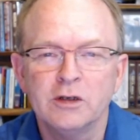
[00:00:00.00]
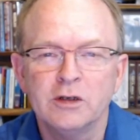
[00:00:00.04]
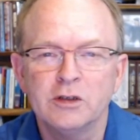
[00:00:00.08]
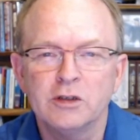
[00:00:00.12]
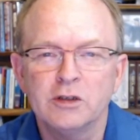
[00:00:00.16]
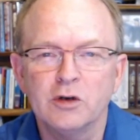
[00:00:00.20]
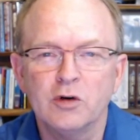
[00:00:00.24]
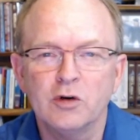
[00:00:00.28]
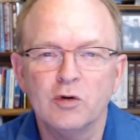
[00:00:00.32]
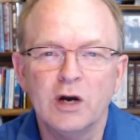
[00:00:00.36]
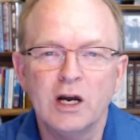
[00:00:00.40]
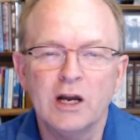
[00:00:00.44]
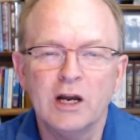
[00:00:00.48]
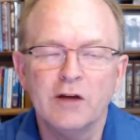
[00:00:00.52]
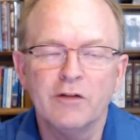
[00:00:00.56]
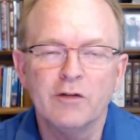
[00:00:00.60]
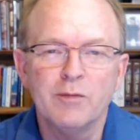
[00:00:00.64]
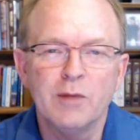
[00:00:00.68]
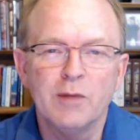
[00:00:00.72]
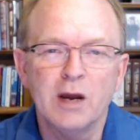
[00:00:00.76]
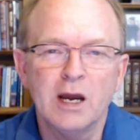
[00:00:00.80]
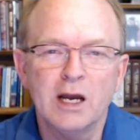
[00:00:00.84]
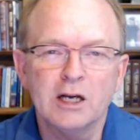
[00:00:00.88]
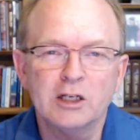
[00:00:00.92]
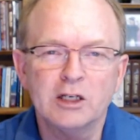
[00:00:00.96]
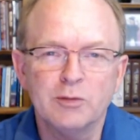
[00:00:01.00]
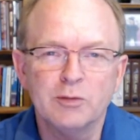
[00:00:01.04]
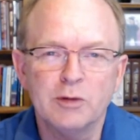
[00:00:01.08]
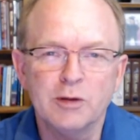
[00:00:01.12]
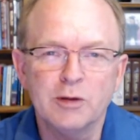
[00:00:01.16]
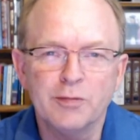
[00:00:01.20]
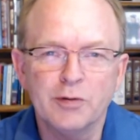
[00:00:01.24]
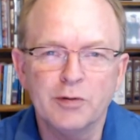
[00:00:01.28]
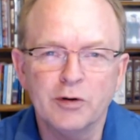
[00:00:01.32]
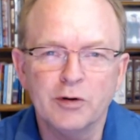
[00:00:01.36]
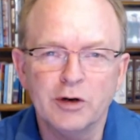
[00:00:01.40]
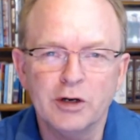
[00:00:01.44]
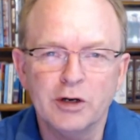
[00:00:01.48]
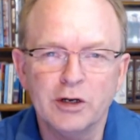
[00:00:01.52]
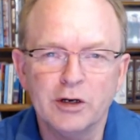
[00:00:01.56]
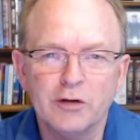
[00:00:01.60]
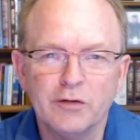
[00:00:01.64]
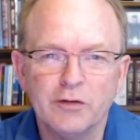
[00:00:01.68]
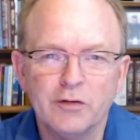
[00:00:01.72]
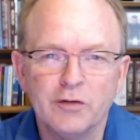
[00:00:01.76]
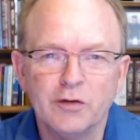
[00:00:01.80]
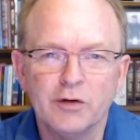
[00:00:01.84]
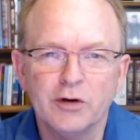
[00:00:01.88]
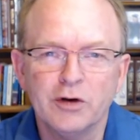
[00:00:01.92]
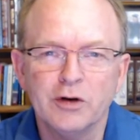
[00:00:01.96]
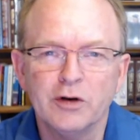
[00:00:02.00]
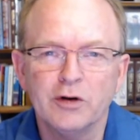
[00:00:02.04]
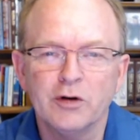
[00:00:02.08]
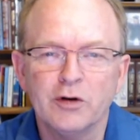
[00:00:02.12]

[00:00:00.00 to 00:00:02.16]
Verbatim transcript: So I have a maximally pronated foot,